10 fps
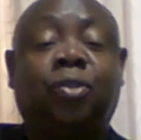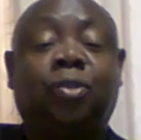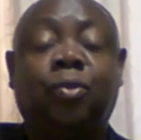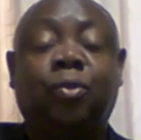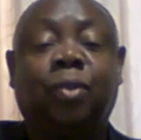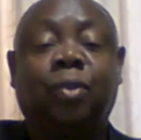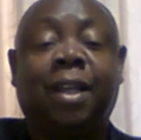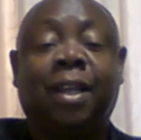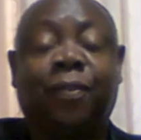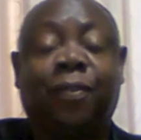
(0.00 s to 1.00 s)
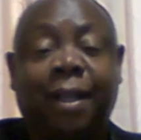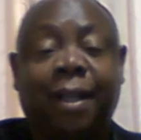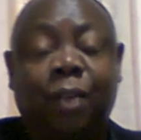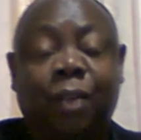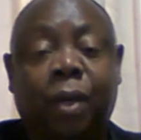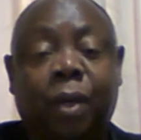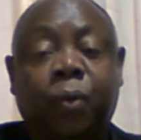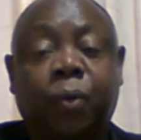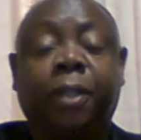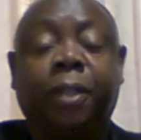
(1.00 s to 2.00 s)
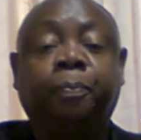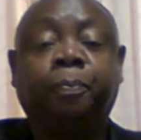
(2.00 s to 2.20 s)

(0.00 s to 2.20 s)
to clarify that one quickly.